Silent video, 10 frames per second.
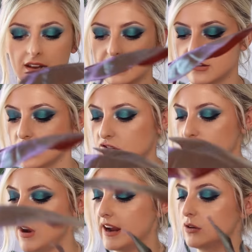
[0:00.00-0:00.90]
Let's just
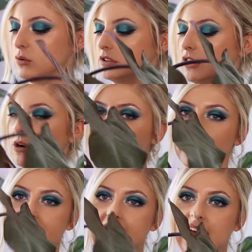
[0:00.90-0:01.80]
try and hold it up.
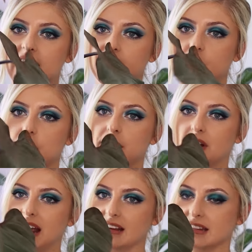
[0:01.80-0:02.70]
Again, I've got a bit
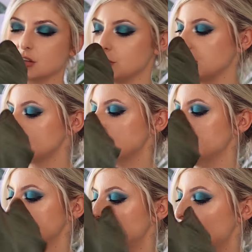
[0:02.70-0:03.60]
of a LECA situation
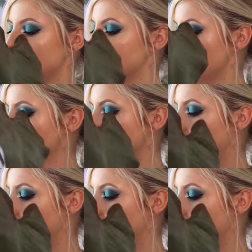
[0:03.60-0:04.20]
and the pot can really